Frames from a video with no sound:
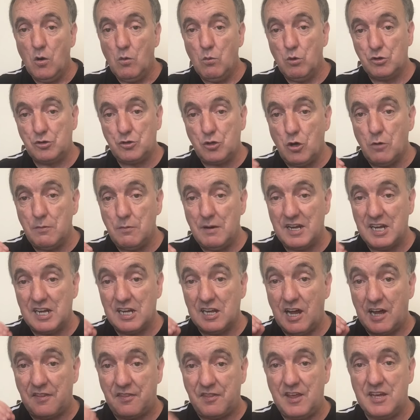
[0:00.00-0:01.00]
would come at it
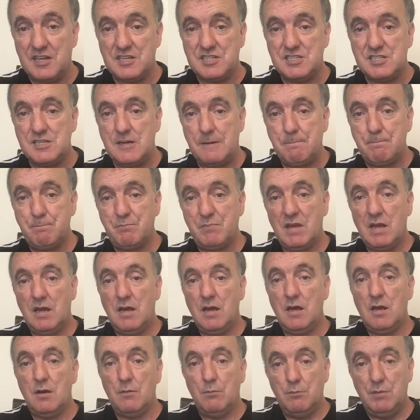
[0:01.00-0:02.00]
like this.
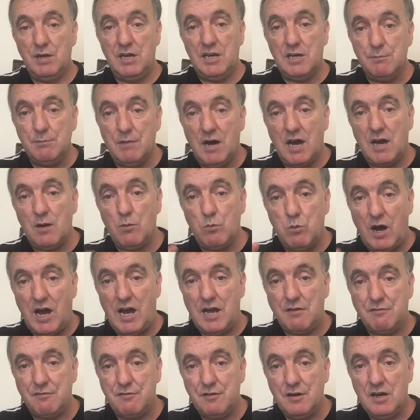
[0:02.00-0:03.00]
Me and my
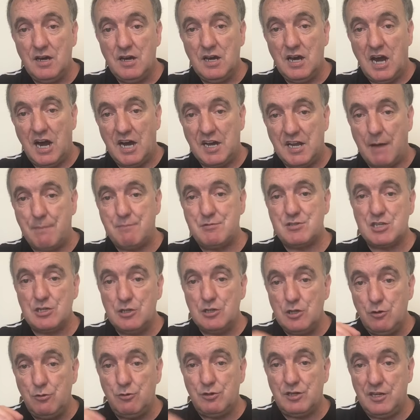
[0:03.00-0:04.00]
wife had
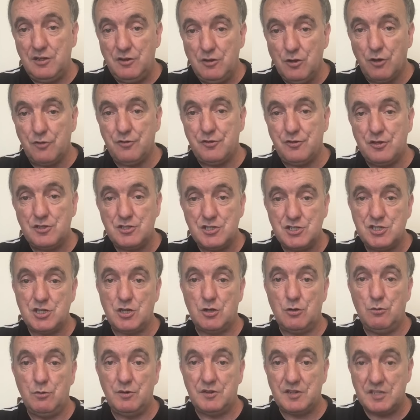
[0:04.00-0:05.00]
absolutely nothing to
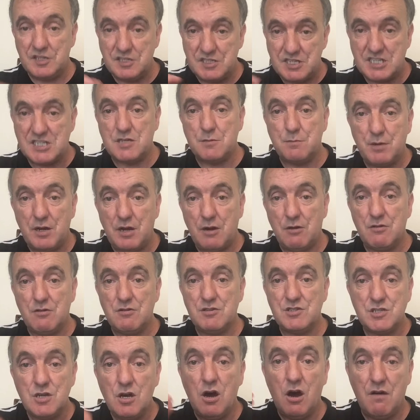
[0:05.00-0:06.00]
do with the
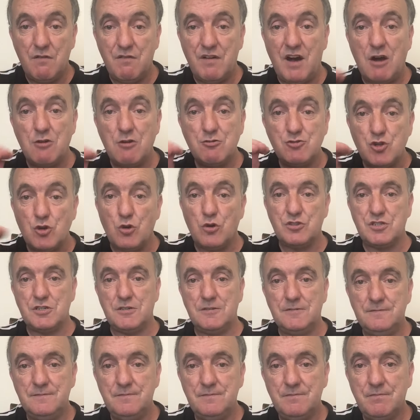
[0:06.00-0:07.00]
disappearance of our daughter.